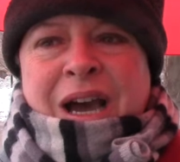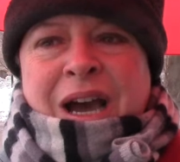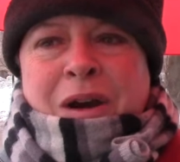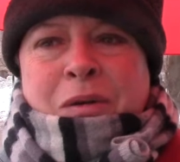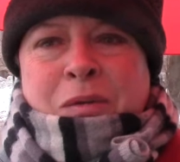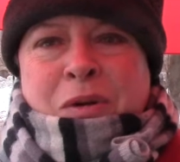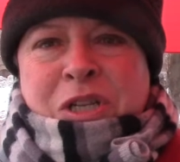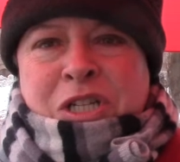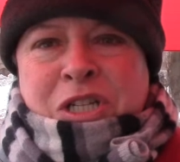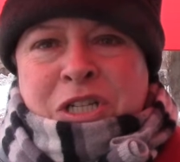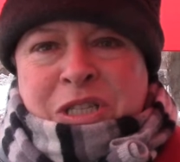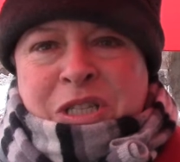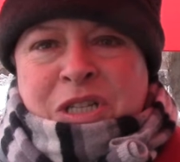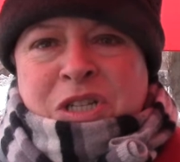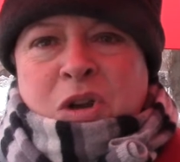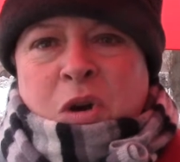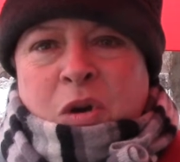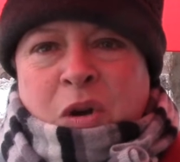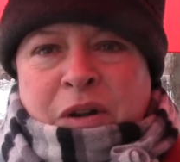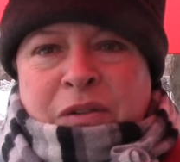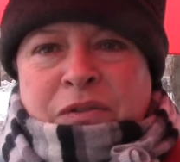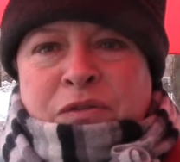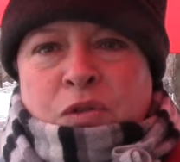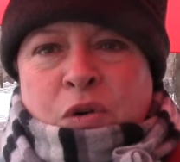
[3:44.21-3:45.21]
which is a
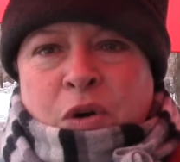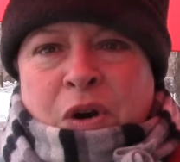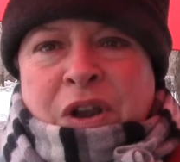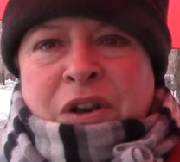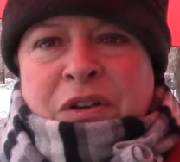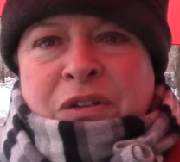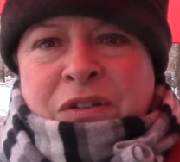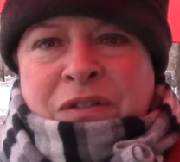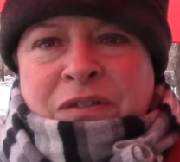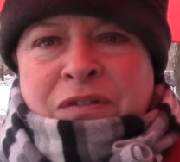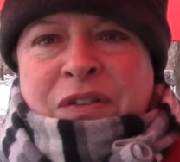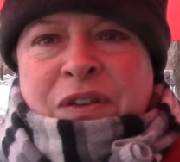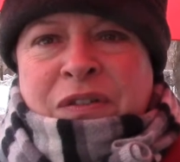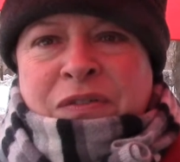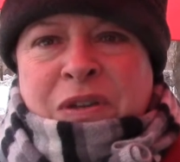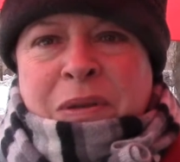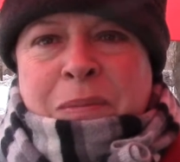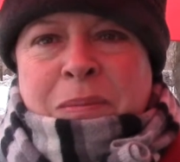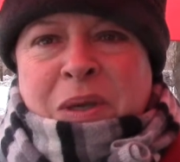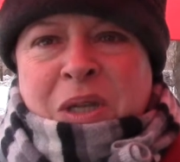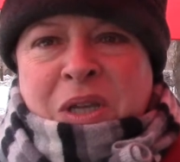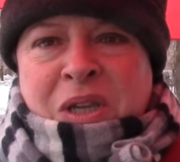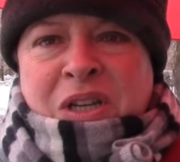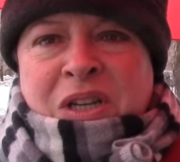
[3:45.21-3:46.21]
total of
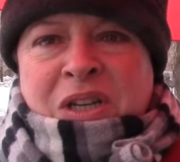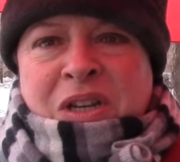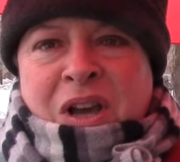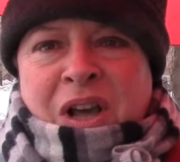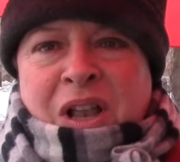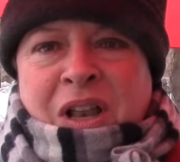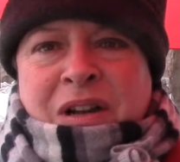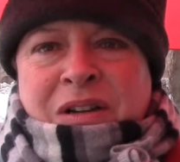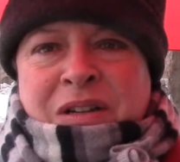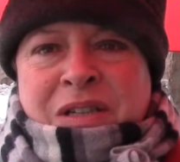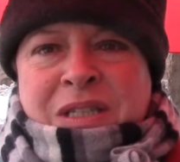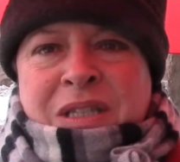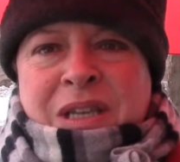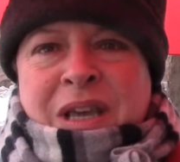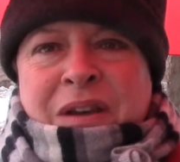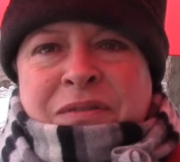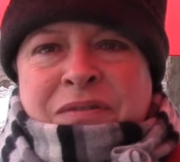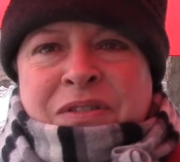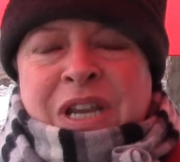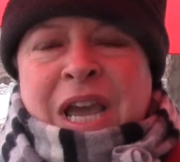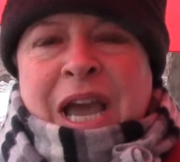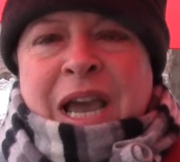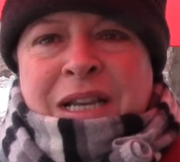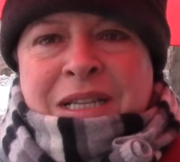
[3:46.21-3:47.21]
$450 billion
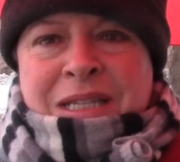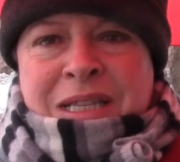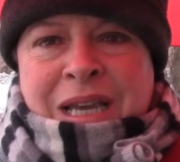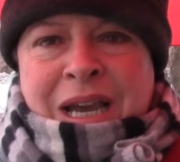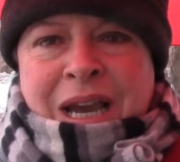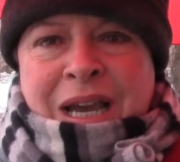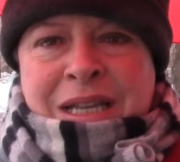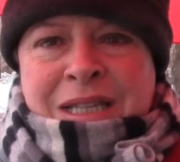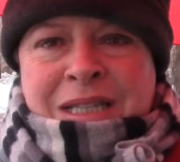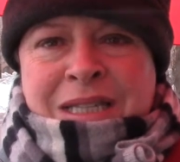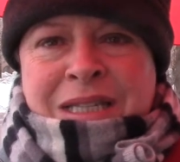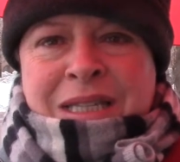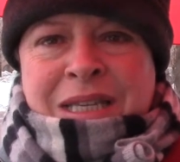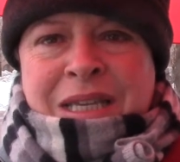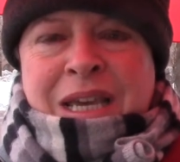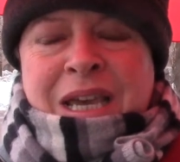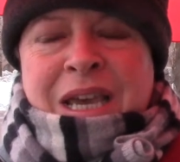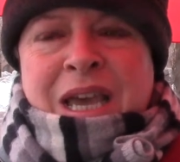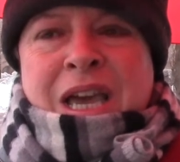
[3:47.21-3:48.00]
of tax cuts,